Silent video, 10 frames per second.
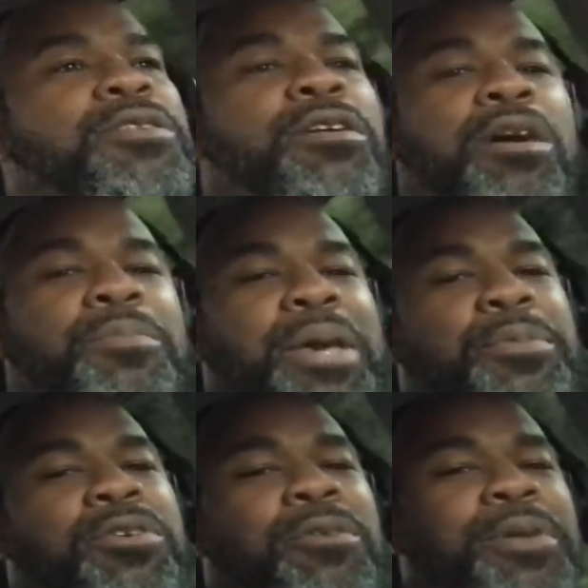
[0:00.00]
Going on,
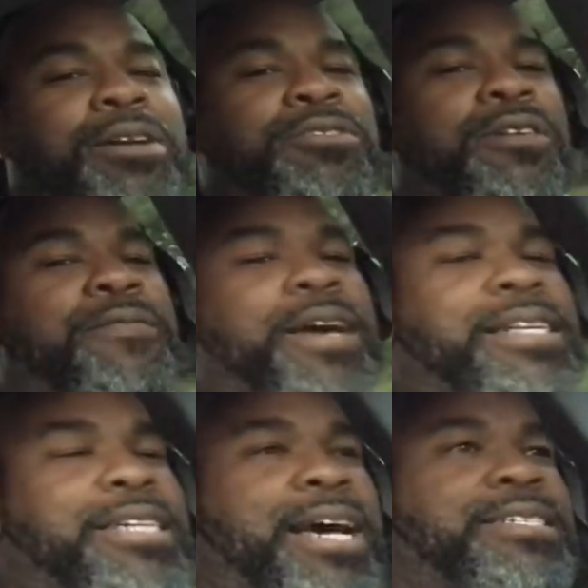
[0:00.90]
people. Hope y'all doing
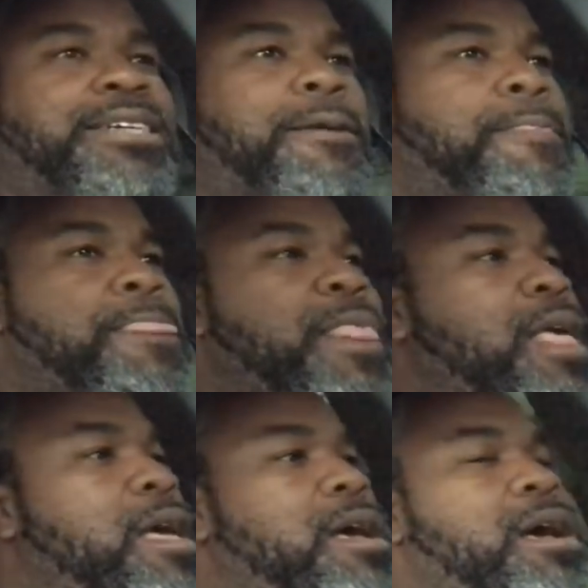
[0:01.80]
fantastic.
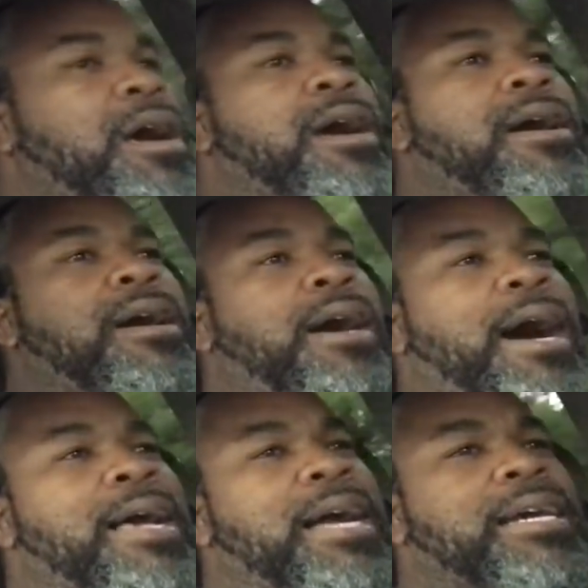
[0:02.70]

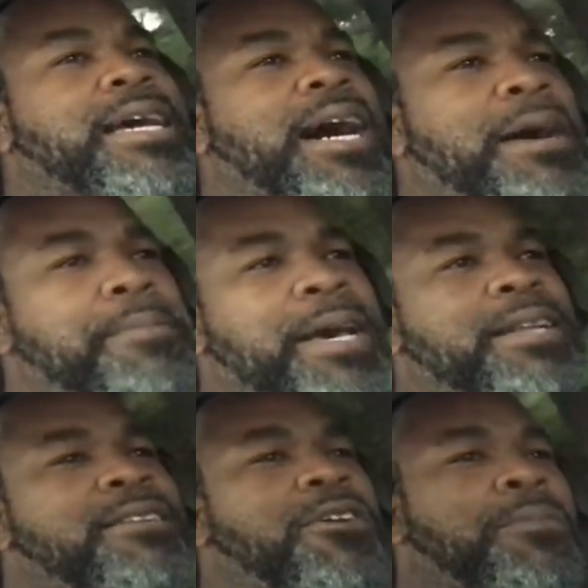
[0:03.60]
I got a
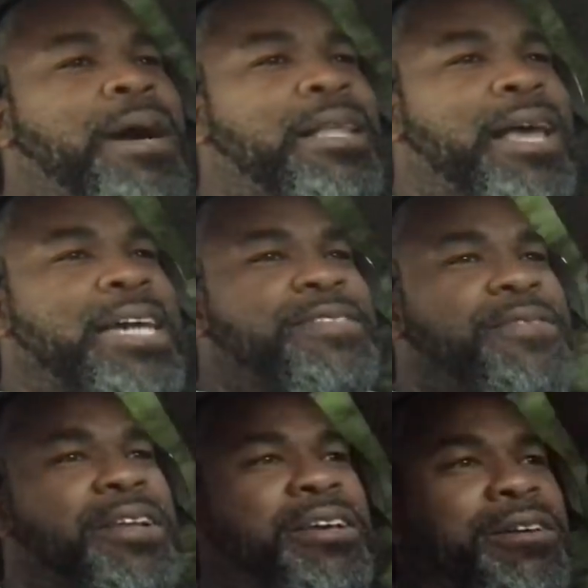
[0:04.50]
comment on my
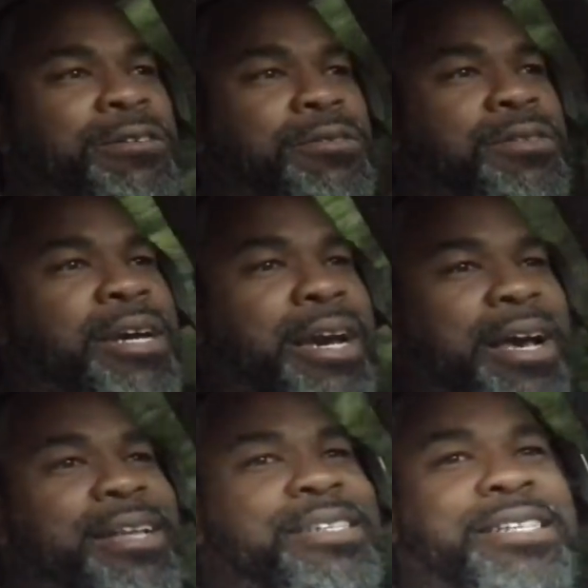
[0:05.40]
last video,
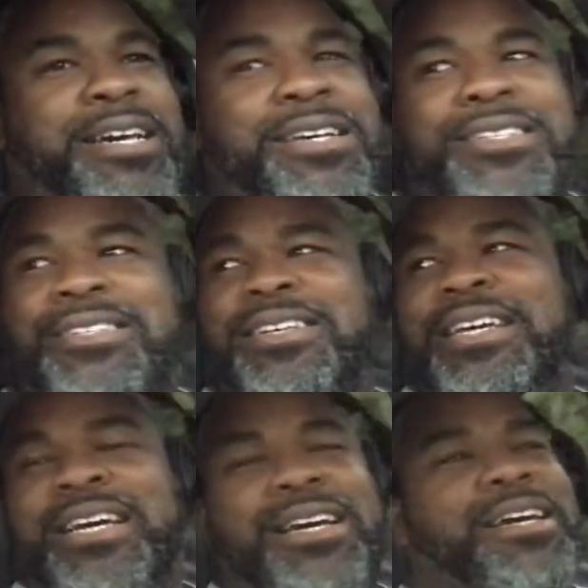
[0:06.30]
and he says,
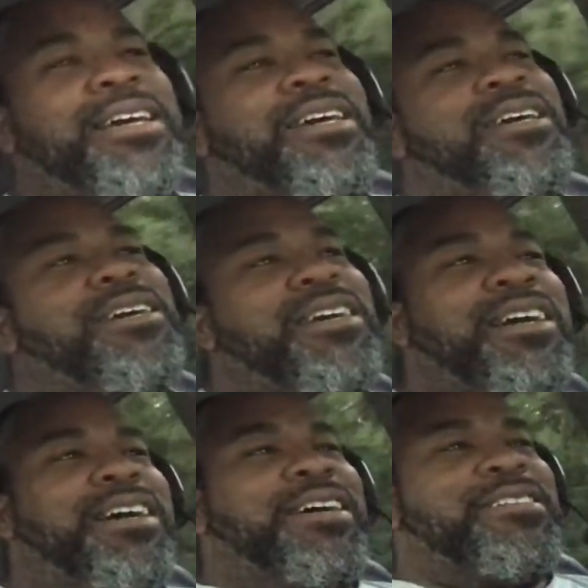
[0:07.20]

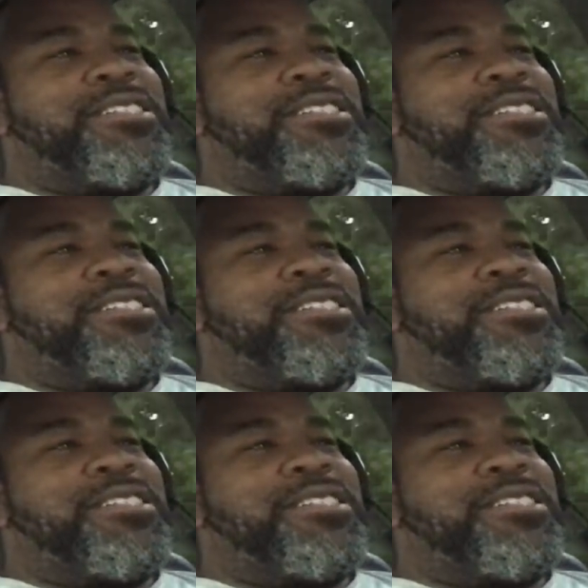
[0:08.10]
uh,